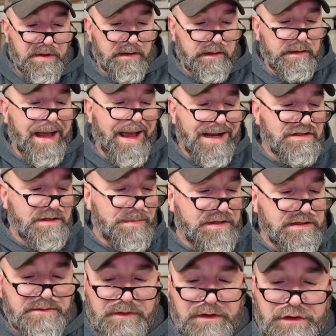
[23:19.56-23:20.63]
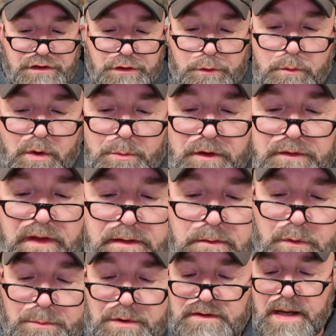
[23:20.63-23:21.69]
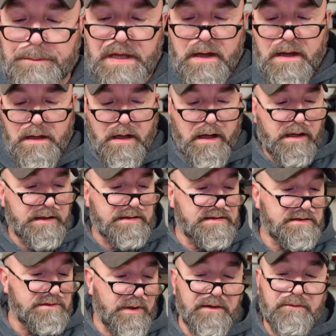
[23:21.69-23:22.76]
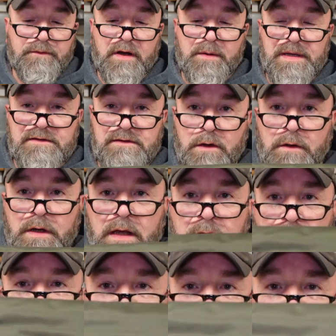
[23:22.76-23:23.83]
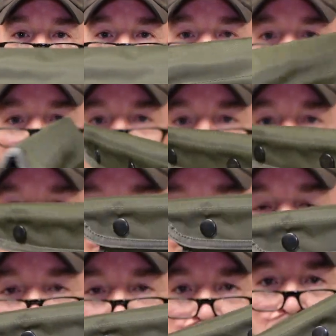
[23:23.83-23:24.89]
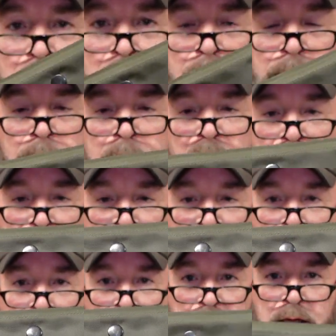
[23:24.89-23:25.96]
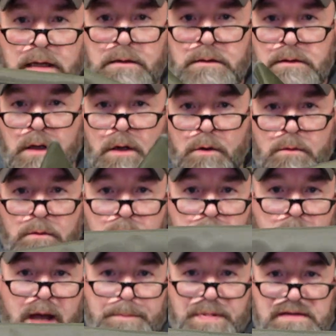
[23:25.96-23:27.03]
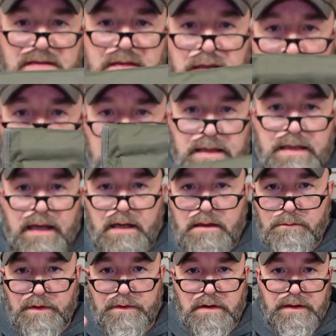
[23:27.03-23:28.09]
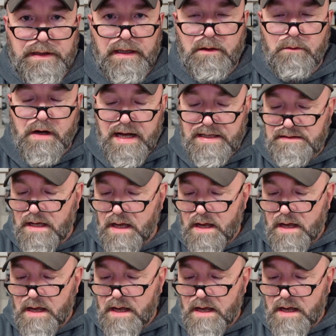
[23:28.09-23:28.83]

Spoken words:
into, actually, let me just finish shoot one more time because it's right in front of me. So this is an old, you know, military, you know, weapons cleaning kit with cleaning rods.